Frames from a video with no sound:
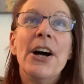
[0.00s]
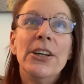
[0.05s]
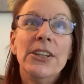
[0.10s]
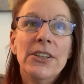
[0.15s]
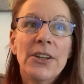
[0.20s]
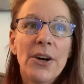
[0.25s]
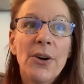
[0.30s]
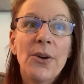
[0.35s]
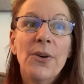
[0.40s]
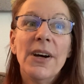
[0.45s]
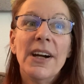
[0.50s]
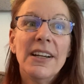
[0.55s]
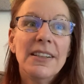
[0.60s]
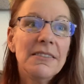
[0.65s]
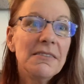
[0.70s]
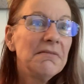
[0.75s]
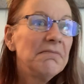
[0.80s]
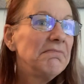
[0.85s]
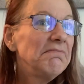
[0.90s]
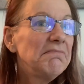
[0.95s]

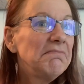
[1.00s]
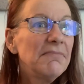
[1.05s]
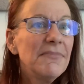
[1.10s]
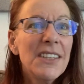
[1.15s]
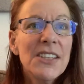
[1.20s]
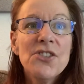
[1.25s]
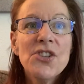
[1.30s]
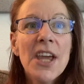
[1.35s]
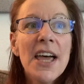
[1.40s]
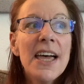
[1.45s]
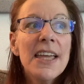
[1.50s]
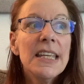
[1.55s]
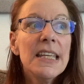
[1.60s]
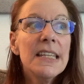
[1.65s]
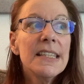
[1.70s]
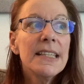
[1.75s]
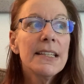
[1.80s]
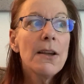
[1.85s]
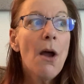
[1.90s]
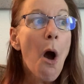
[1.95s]
the chat
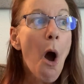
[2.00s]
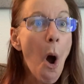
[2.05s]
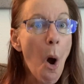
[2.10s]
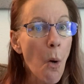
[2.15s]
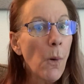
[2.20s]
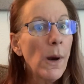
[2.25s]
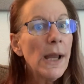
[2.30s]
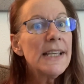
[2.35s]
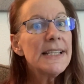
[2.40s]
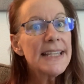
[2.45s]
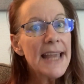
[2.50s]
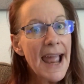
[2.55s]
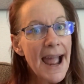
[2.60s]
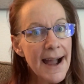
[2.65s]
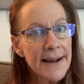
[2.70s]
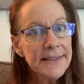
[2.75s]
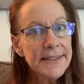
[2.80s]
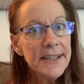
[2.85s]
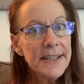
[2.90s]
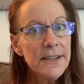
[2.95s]
isn't always
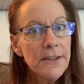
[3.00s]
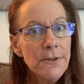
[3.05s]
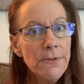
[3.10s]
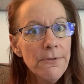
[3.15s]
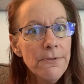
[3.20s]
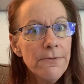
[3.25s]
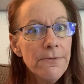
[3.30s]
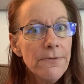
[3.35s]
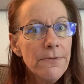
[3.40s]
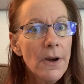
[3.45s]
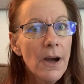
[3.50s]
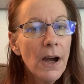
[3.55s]
active,